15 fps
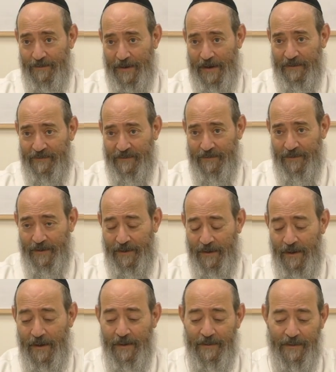
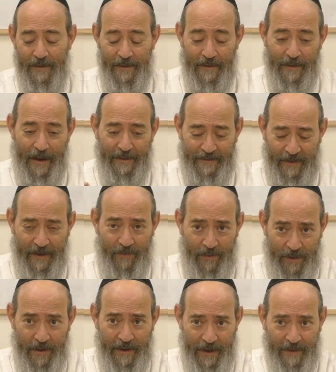I'll tell you,
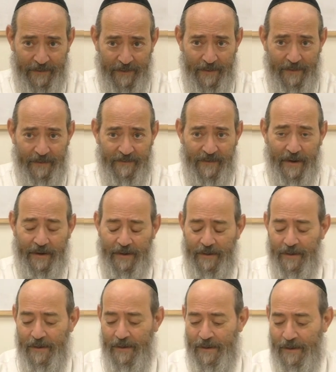we're going to get to that in a second.